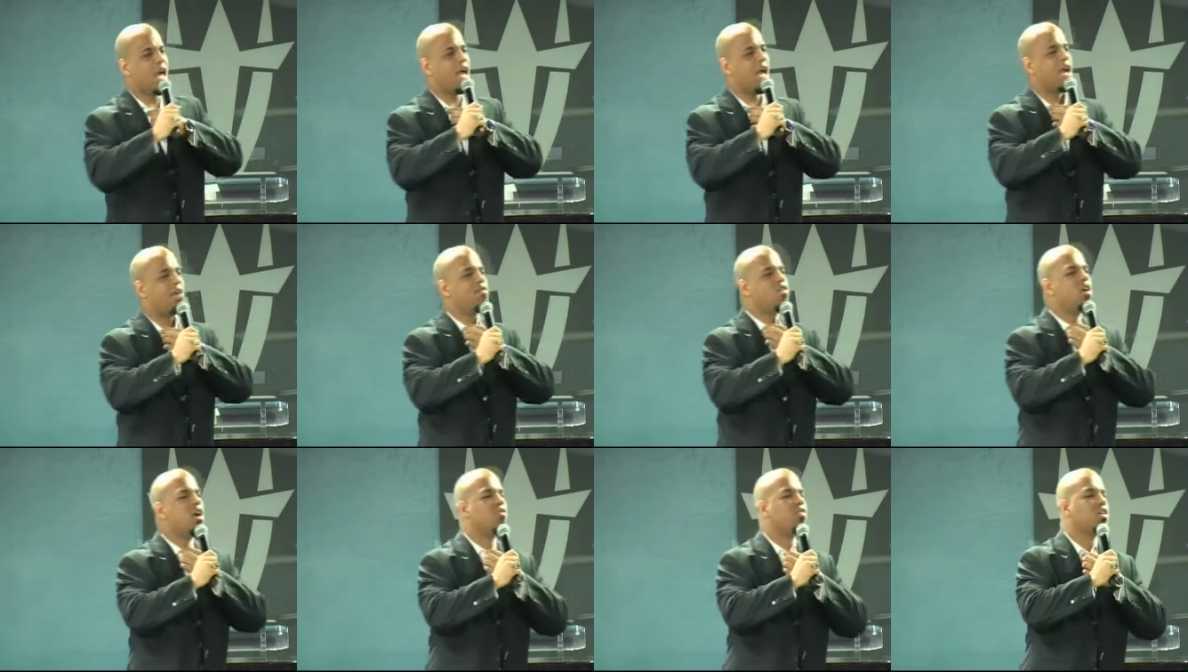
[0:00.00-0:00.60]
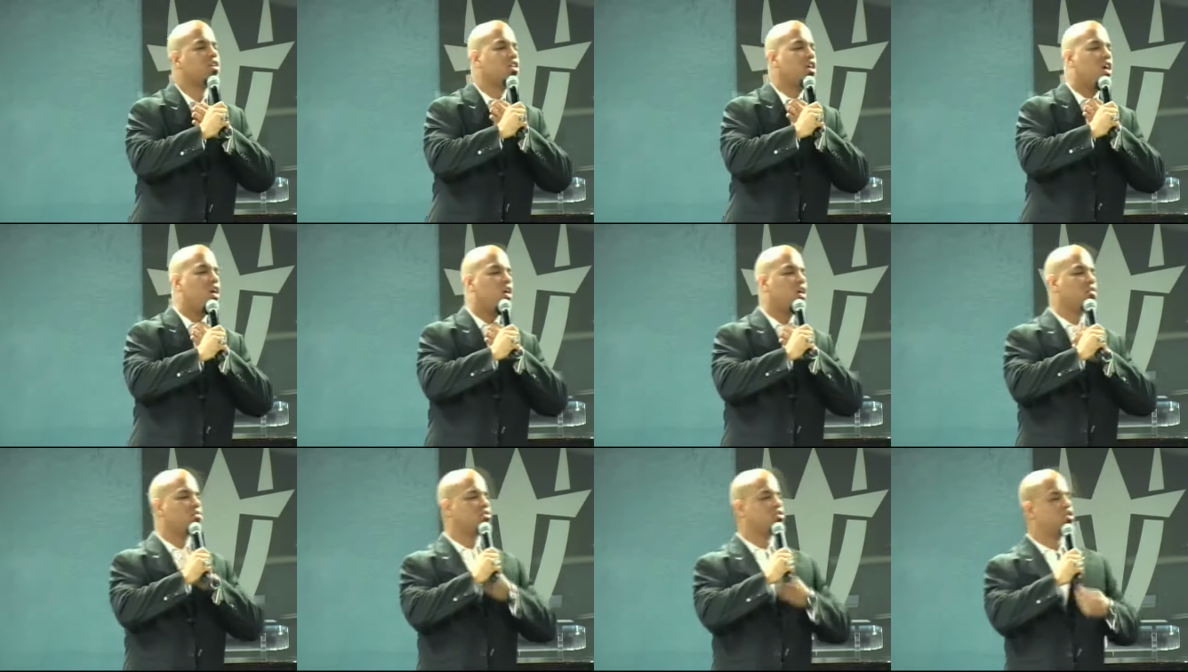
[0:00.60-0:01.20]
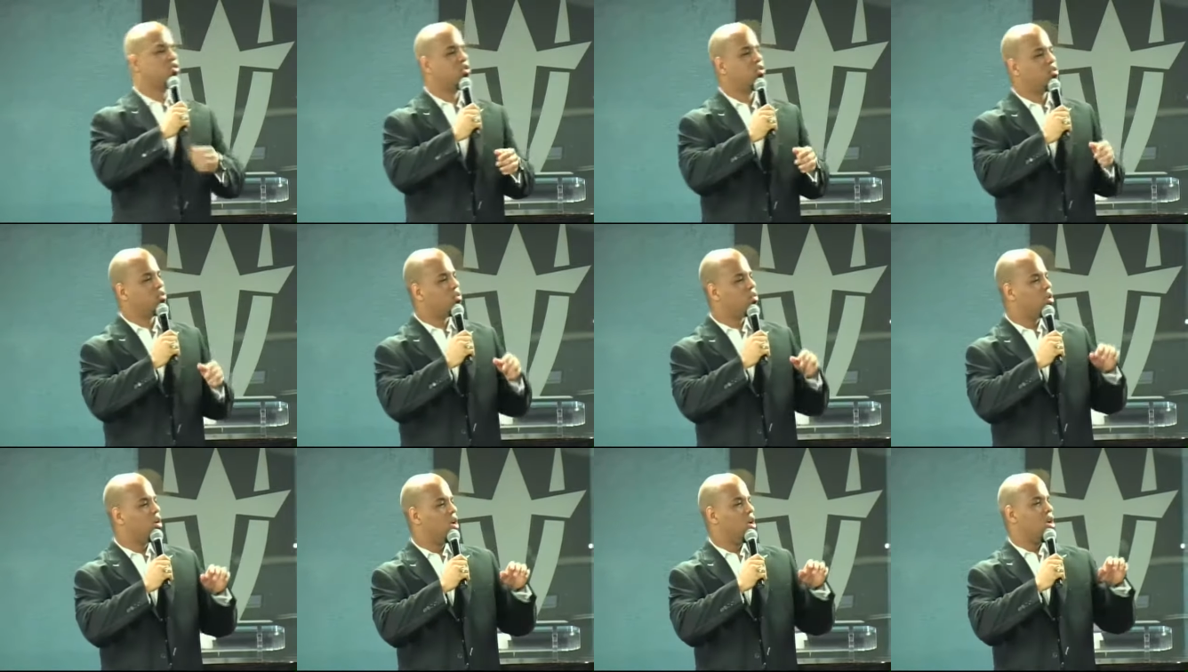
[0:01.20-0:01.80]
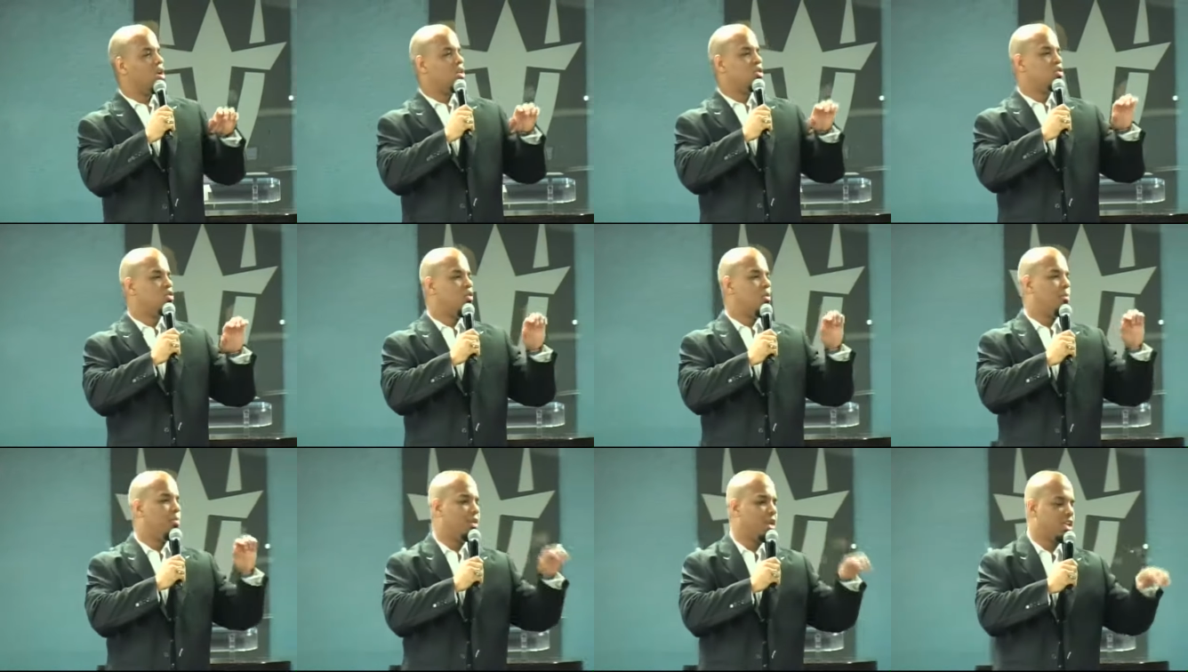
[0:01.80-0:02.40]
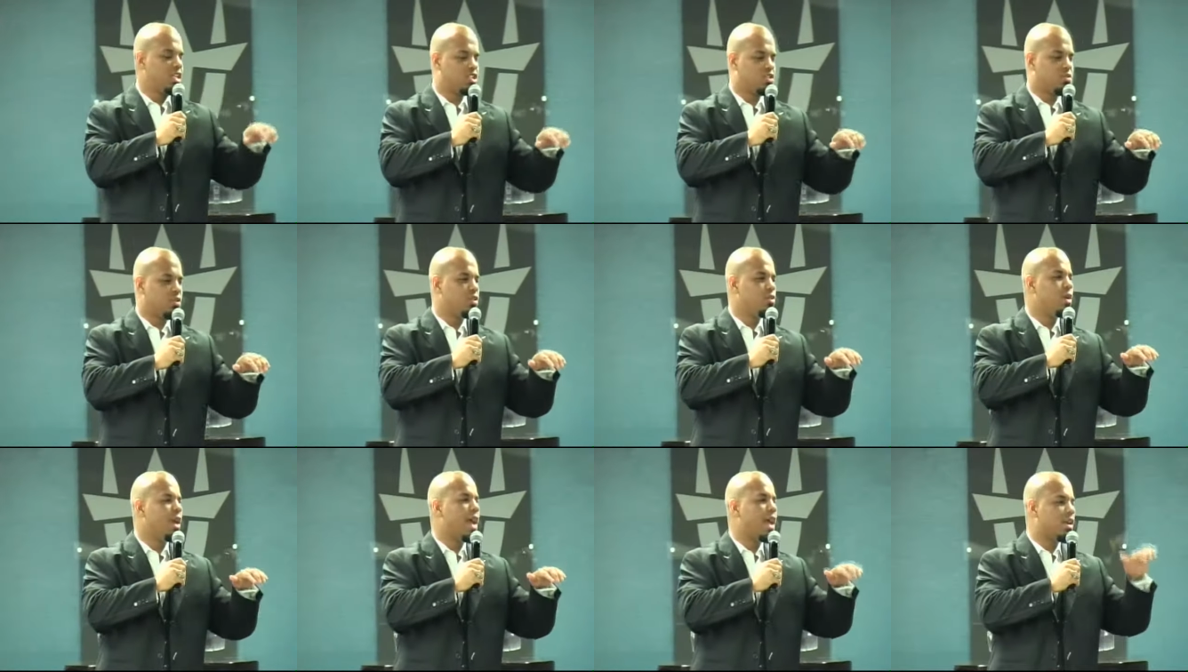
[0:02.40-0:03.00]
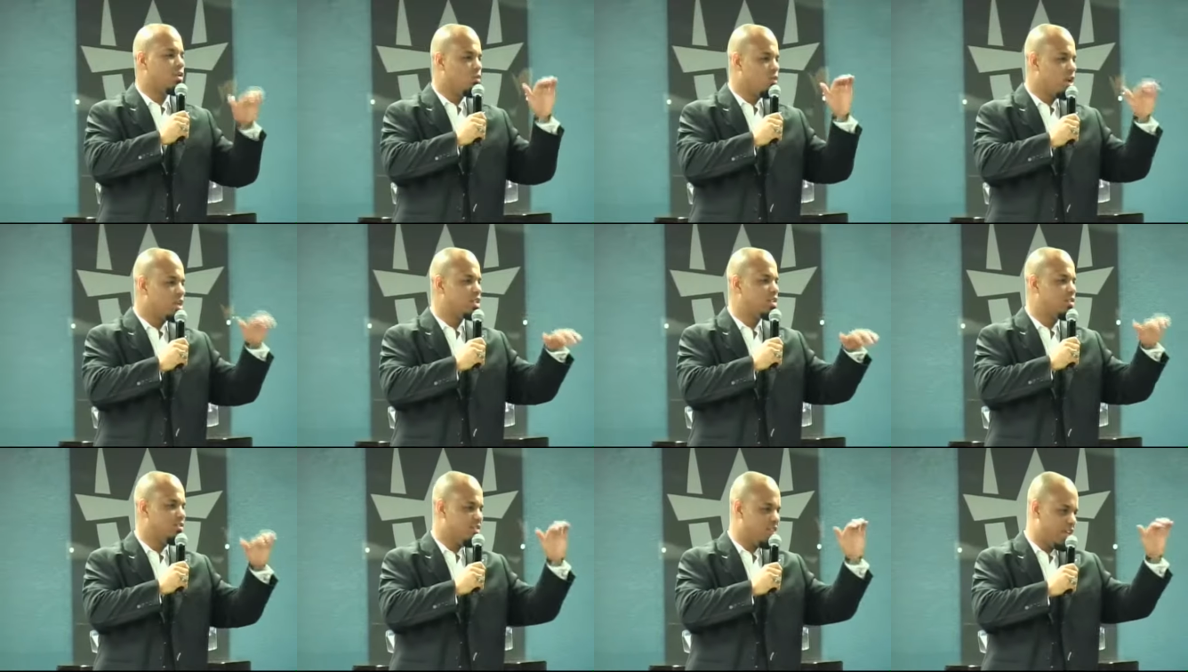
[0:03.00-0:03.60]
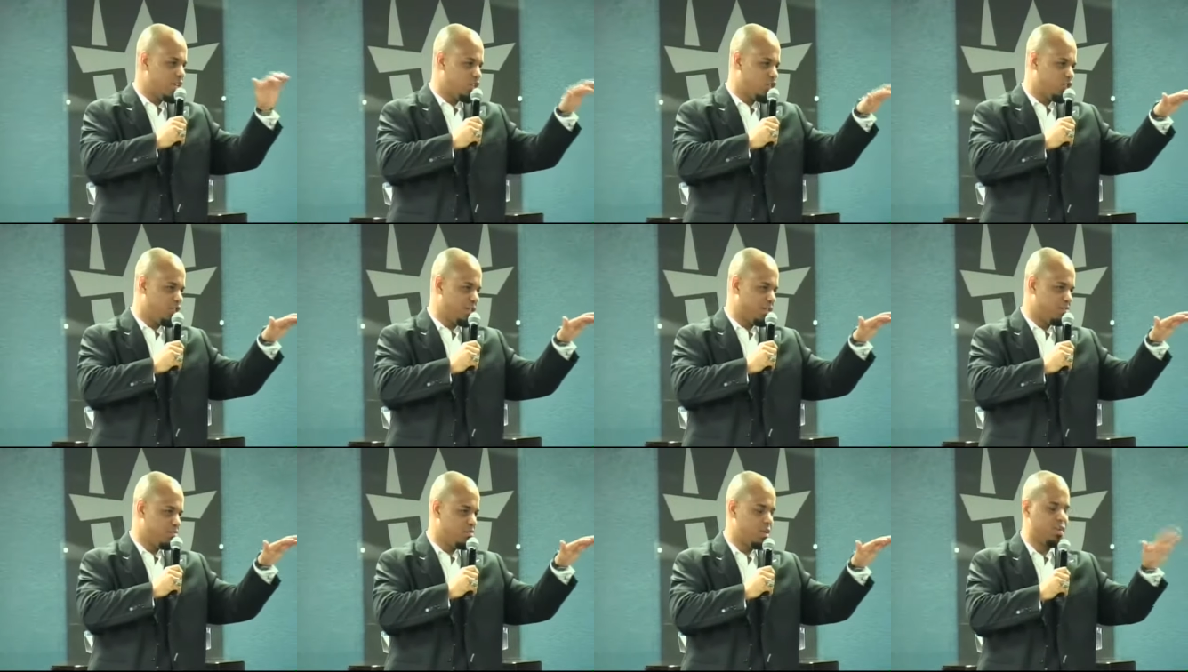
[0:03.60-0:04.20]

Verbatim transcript: Have you ever gone to to a place where you had a reservation?